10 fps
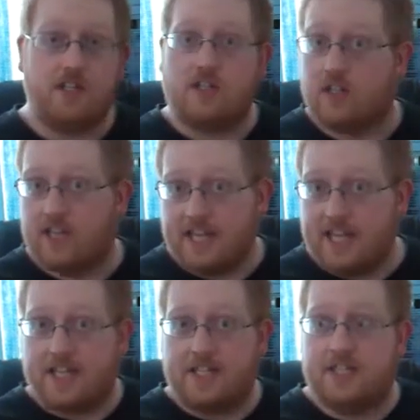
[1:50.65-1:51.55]
to the
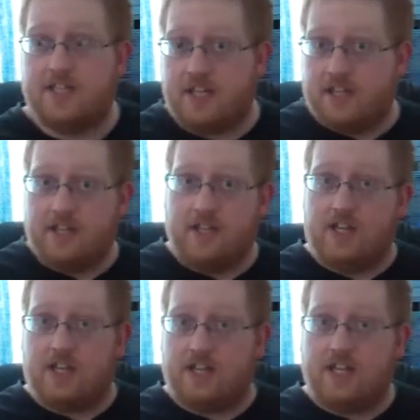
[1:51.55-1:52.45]
list that
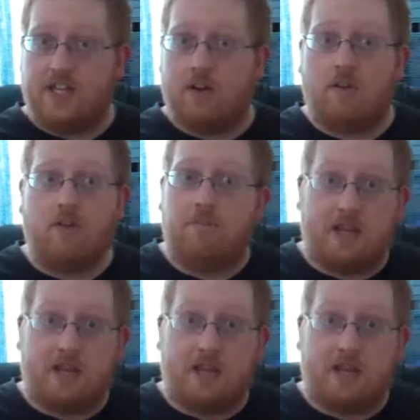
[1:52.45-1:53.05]
you can see on